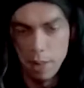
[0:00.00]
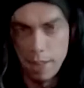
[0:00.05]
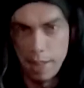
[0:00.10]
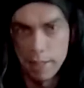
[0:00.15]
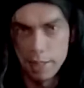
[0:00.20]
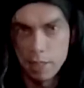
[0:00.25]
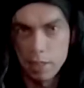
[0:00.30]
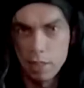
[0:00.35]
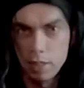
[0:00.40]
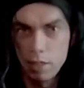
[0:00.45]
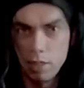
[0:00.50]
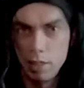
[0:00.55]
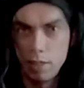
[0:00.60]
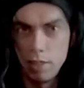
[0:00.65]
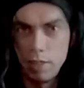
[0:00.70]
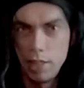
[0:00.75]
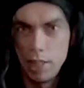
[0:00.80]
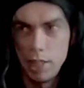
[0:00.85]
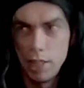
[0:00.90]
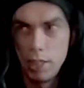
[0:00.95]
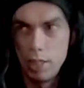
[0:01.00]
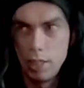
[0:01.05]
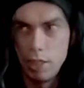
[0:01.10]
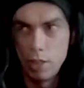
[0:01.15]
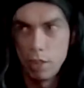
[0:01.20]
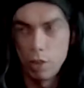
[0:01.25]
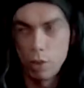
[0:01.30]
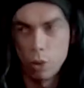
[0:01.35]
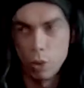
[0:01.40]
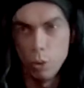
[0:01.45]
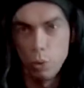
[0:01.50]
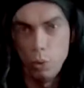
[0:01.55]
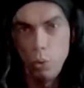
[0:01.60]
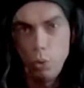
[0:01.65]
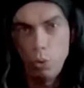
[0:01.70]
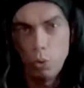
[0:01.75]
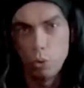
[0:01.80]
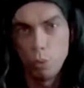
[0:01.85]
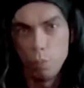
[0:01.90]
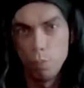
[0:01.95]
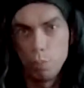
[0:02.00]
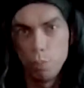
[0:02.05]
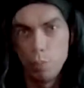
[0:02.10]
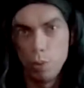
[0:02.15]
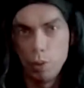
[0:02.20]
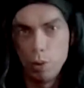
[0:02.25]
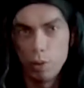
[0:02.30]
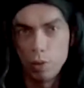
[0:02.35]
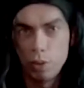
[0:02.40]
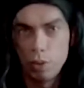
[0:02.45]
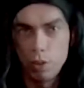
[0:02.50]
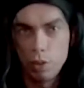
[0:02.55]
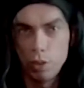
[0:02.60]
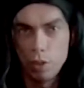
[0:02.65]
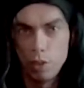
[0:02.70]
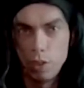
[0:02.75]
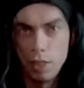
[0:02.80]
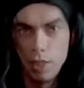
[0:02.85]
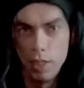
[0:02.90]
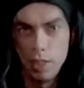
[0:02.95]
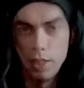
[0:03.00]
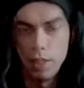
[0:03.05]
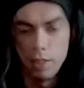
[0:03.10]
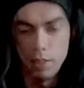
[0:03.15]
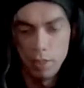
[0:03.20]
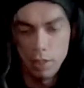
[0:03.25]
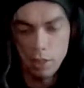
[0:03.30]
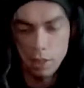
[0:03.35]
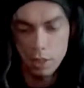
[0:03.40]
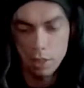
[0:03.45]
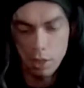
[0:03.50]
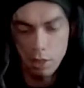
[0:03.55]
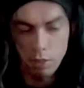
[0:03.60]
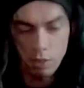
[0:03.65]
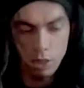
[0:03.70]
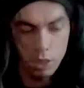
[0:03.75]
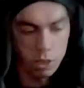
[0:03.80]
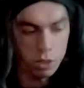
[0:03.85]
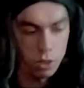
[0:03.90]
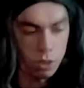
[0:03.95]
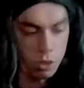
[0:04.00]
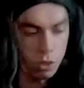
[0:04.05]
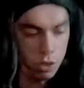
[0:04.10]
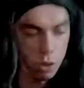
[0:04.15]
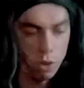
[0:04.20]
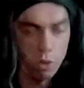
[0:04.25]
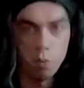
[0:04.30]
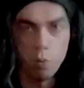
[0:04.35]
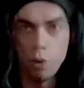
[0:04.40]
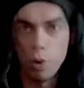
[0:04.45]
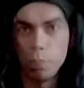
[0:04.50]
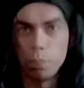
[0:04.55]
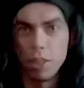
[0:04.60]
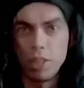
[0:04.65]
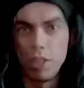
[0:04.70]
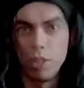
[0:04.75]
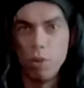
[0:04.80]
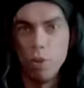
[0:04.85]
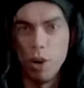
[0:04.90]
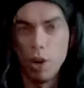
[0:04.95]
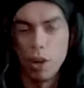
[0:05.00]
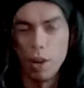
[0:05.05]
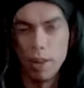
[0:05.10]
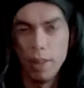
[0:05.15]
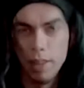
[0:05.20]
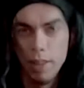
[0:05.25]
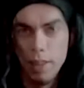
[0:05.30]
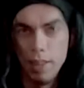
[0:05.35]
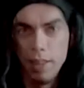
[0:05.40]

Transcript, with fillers: less cold, but they're still not so warm that you are.